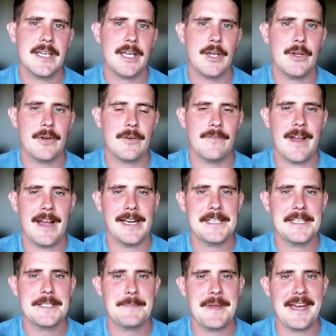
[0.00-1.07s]
like you're
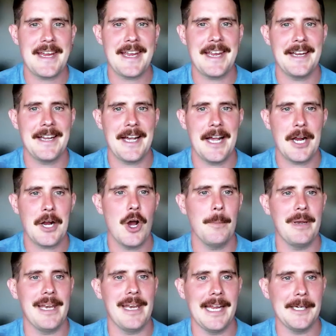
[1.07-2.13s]
finally speaking a
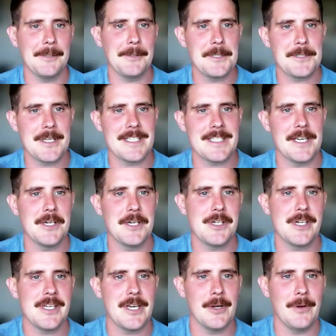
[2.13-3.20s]
common language as an
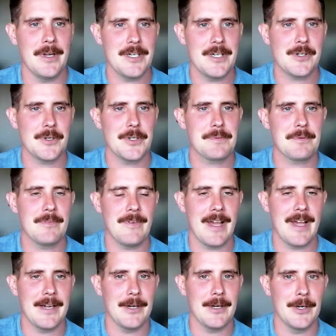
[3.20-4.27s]
insurance
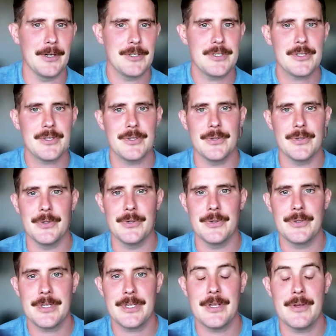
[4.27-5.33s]
provider
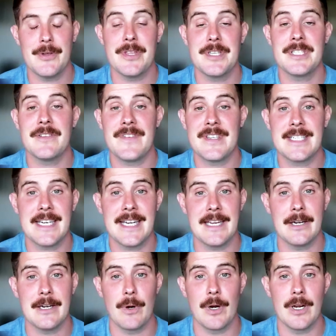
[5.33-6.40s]
to the
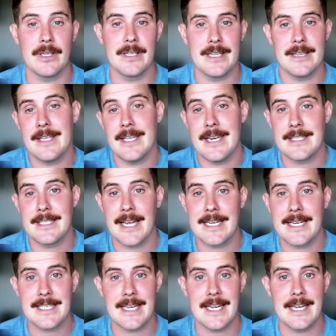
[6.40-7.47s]
sophisticated world that is
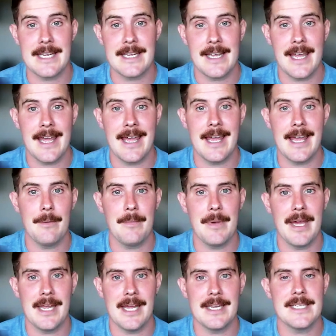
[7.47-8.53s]
IT and
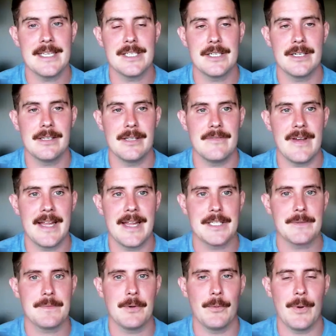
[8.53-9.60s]
digital
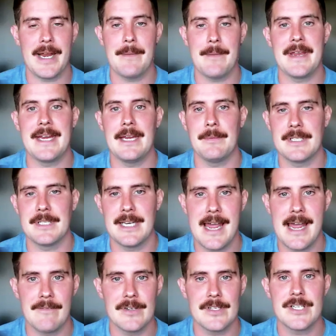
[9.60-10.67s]
advancement, right? And being able to
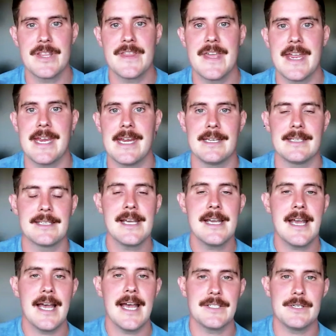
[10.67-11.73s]
leverage things,
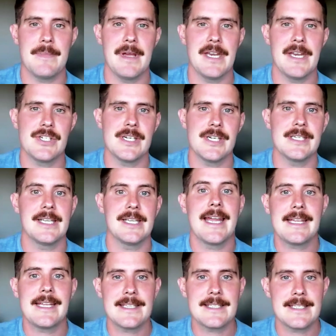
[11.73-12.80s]
as you mentioned,
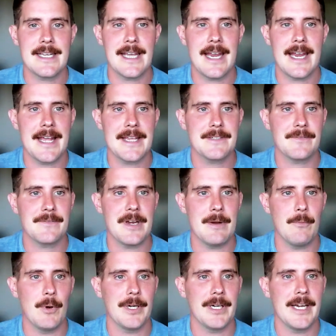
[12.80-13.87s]
like the CIS
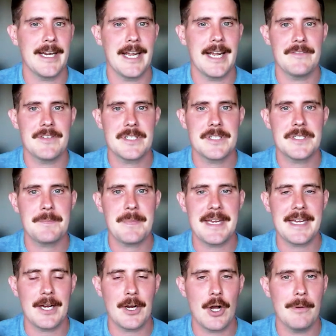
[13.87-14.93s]
framework, and kind of
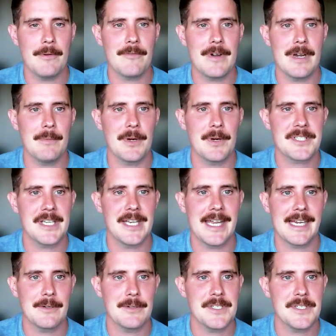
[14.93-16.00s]
speaking common frameworks and
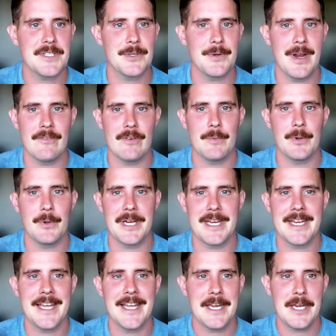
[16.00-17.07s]
languages, so
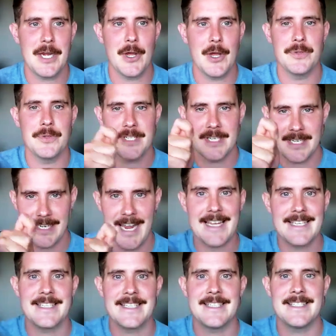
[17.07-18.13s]
everybody knows,
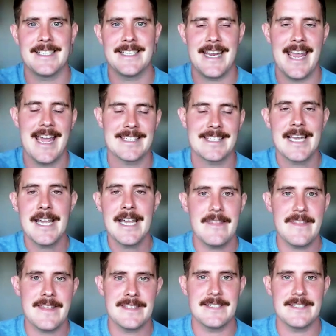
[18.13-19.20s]
yes, this is a yes,
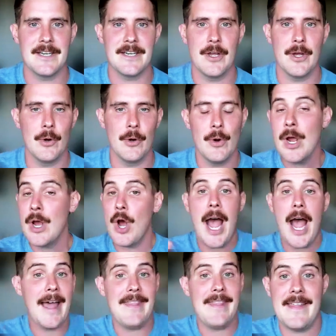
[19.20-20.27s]
this is a no.
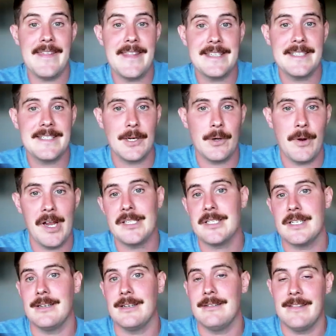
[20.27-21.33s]
And this is a
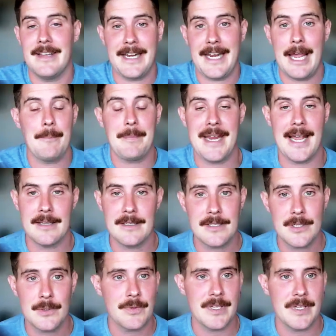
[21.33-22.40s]
question that can't be
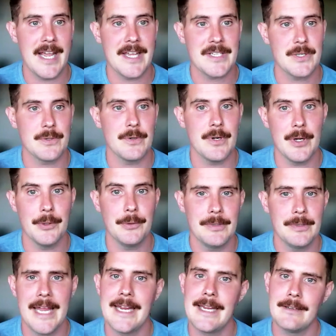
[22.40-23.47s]
answered with a yes or a no.
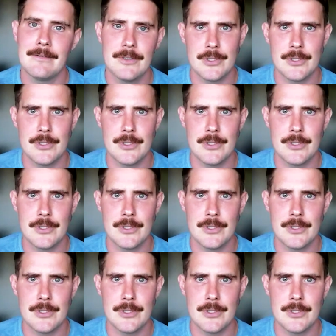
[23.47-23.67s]
Like,